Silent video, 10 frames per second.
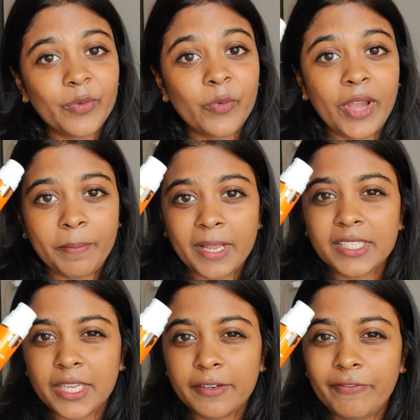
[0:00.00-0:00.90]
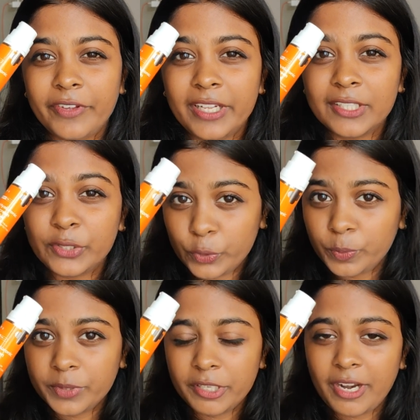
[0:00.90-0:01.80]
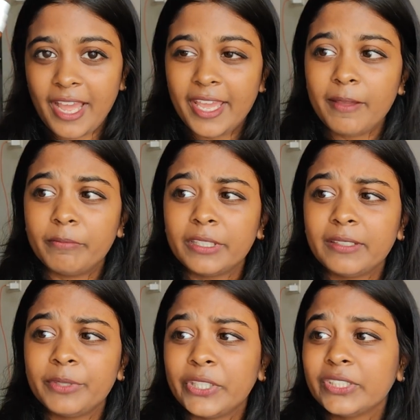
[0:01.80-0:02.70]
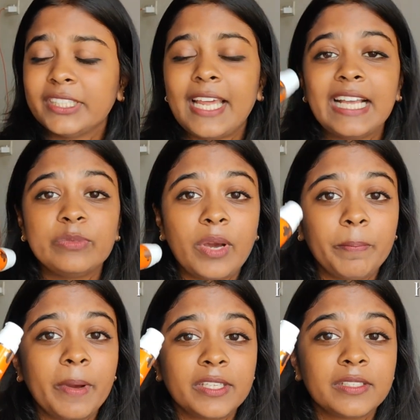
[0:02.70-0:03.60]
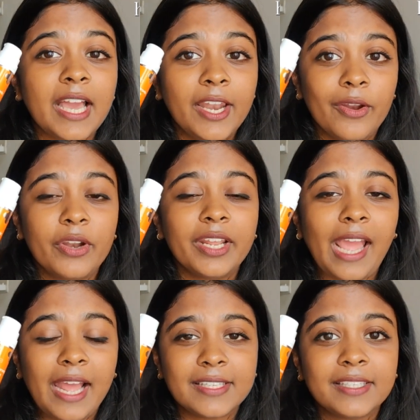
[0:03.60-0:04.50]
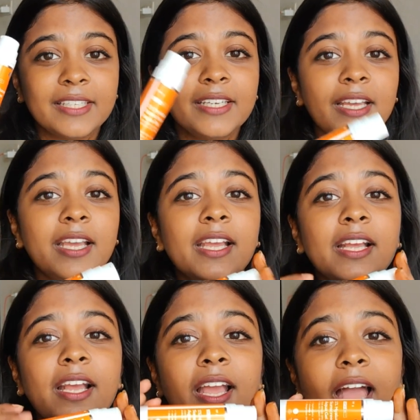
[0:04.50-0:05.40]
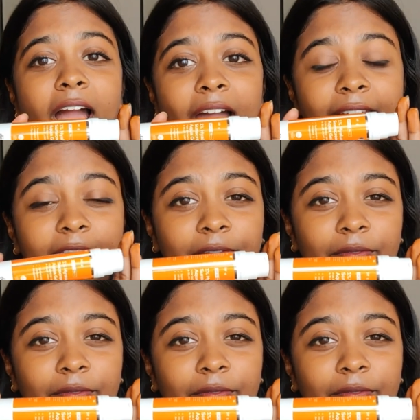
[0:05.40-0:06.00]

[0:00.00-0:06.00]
where my skin feels super dry because it has 1% hyaluronic acid, and